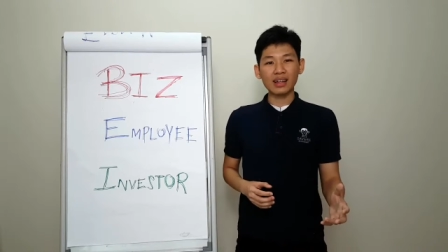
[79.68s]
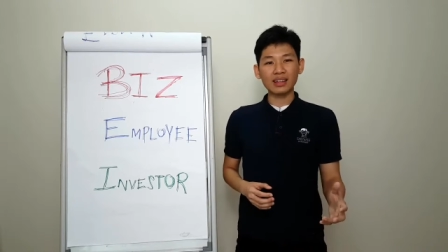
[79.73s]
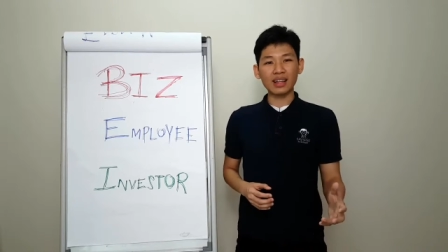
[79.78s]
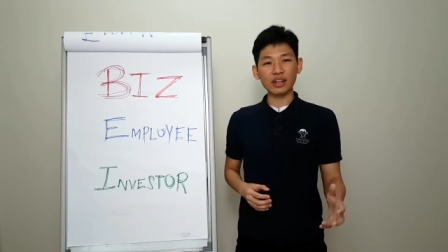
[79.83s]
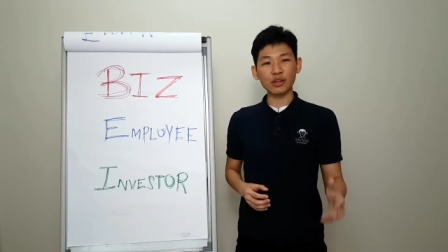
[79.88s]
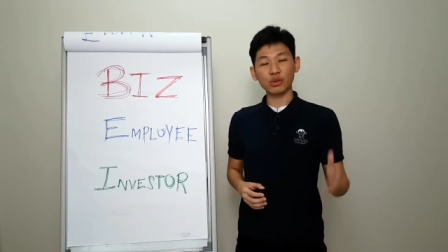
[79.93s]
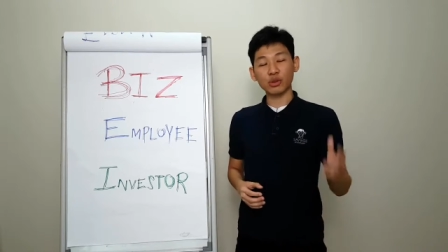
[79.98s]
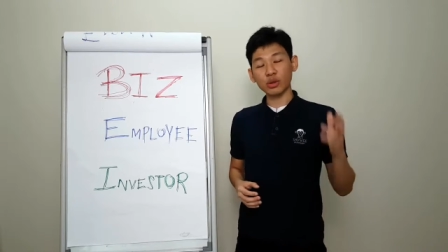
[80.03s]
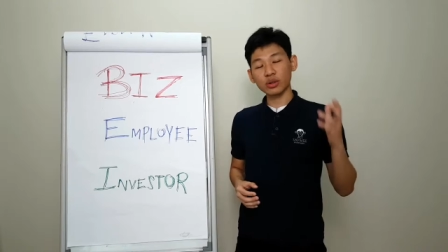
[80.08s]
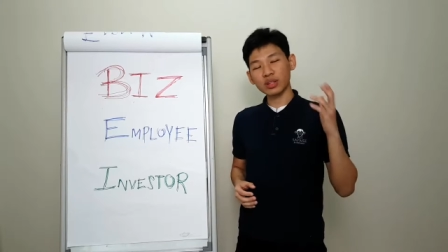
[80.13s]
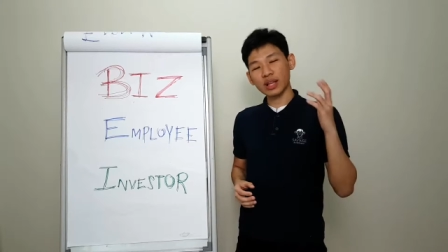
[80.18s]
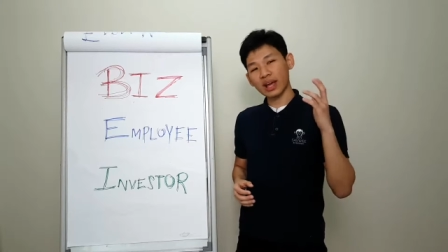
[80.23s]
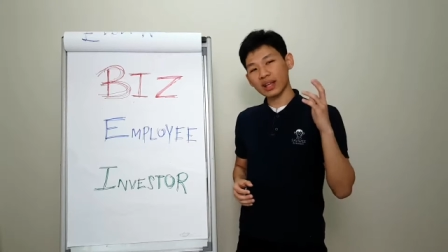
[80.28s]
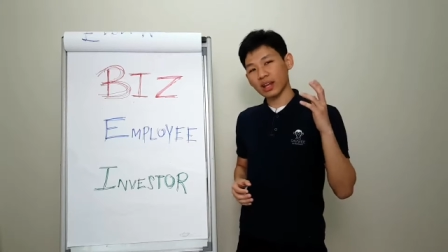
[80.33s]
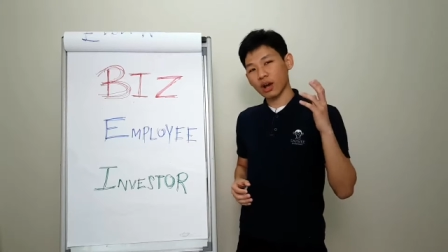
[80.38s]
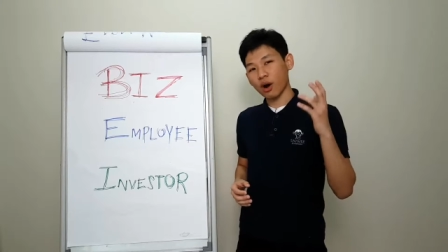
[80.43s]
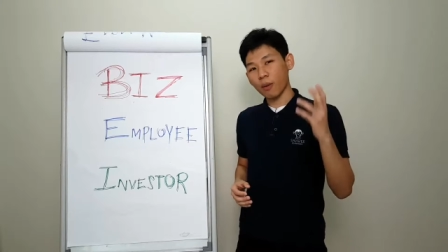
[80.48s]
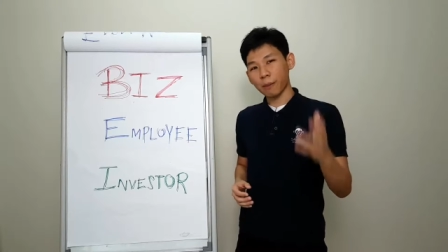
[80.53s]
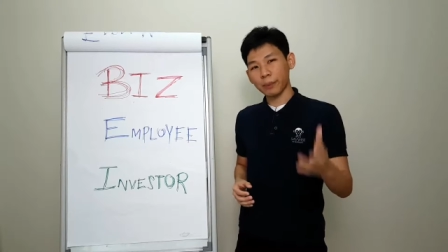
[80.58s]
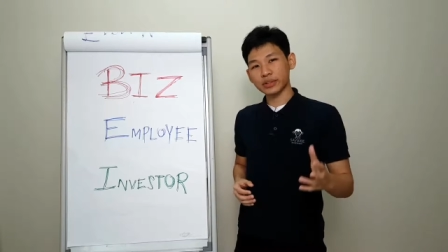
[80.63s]
that you don't get
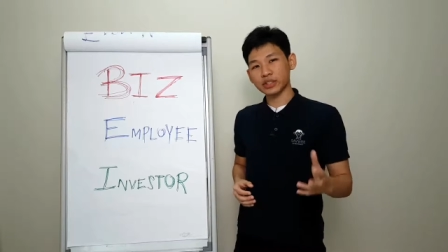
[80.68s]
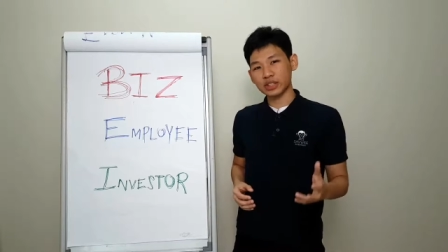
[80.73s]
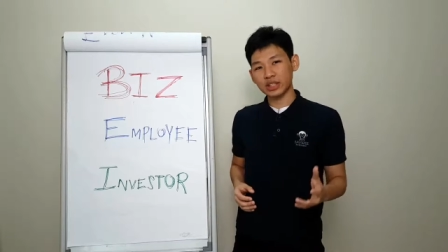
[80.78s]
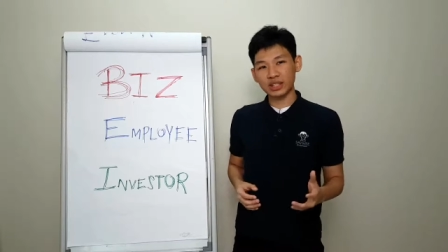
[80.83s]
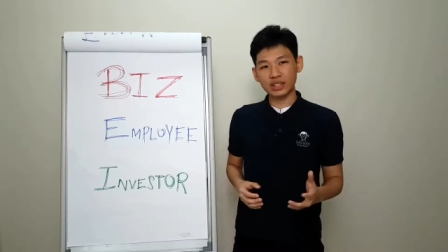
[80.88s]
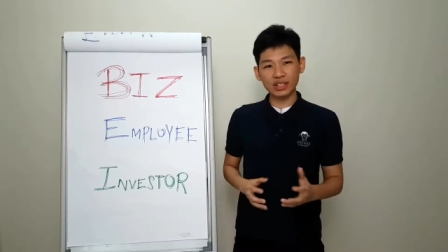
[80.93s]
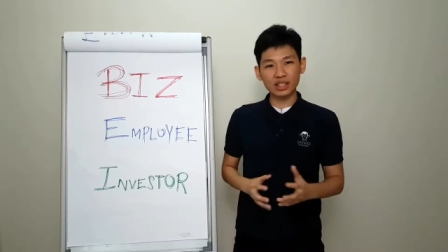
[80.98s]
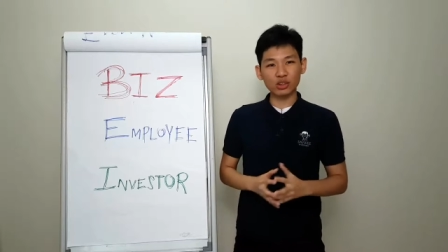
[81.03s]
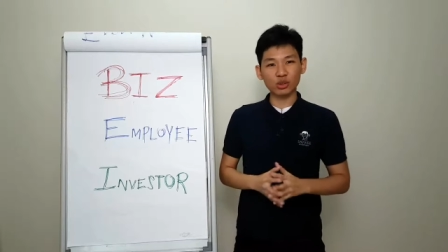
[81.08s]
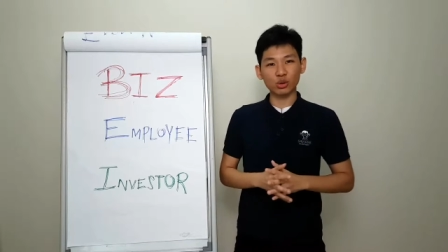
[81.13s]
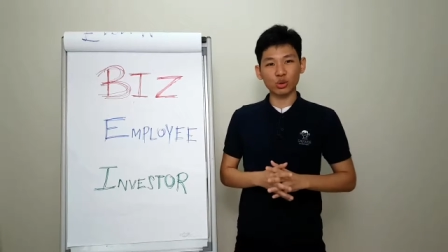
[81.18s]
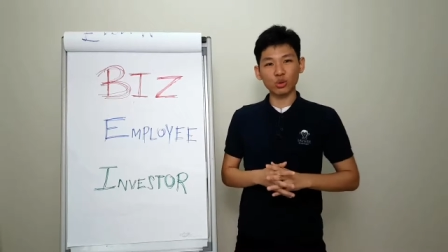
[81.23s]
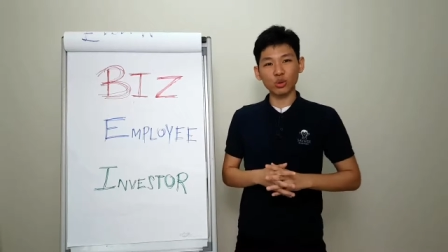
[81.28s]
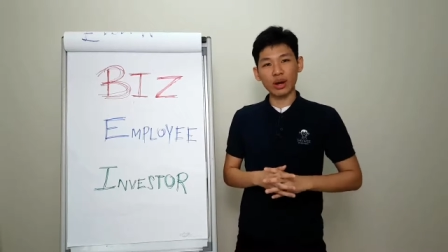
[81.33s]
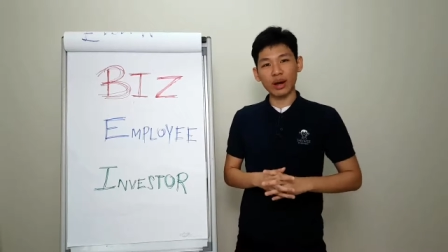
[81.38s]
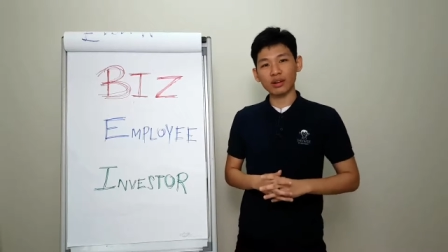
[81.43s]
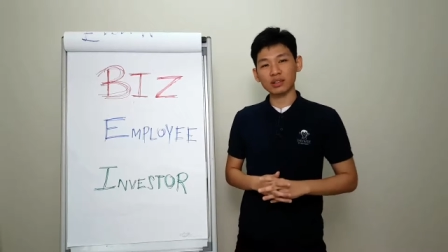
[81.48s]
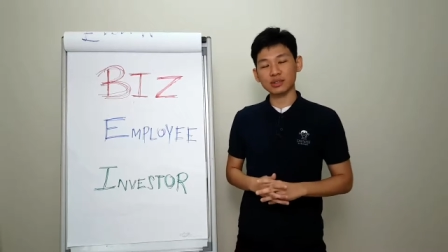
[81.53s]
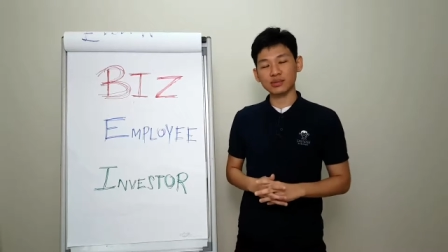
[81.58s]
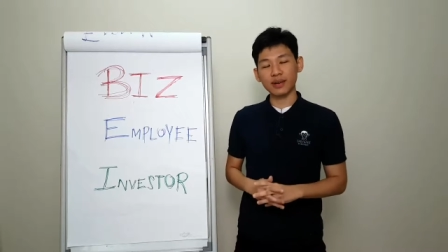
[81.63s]
the opportunity to
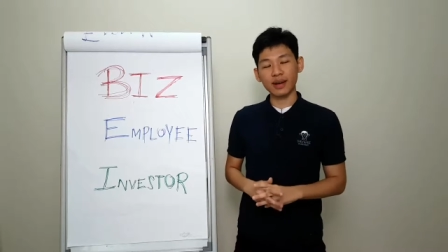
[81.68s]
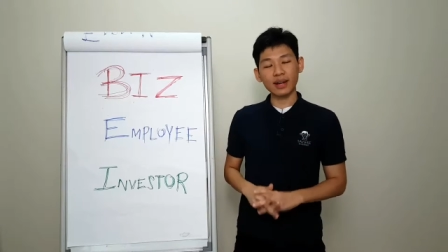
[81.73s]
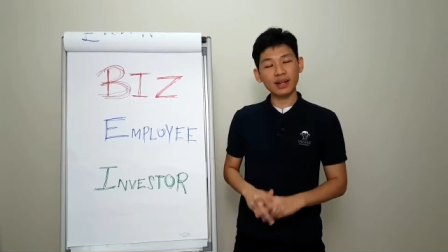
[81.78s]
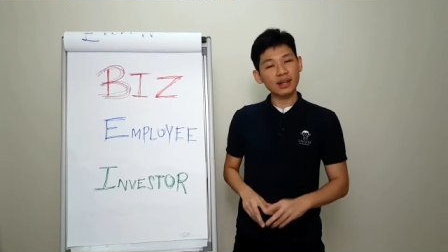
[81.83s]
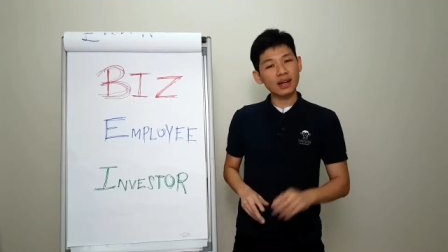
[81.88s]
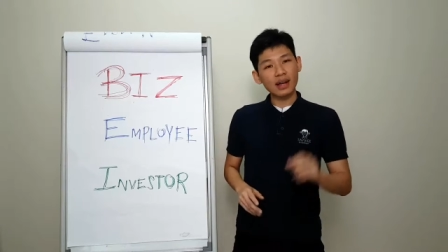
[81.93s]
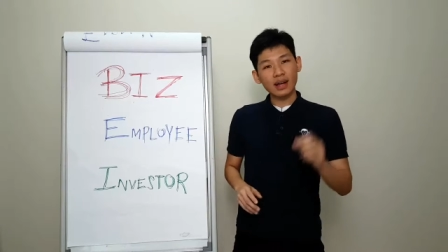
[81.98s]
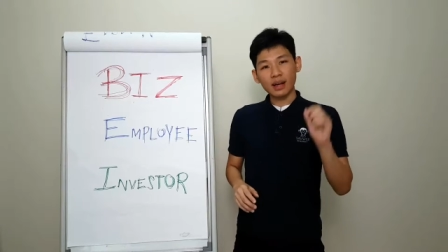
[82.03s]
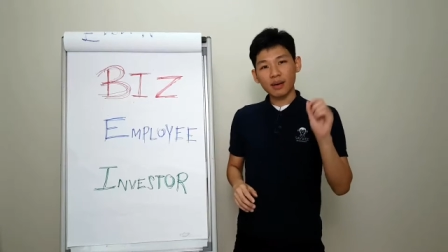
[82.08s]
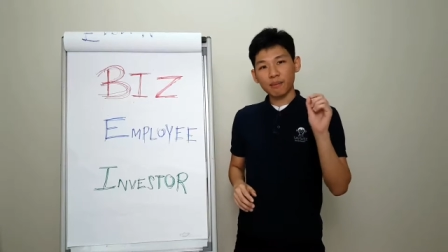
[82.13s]
do elsewhere,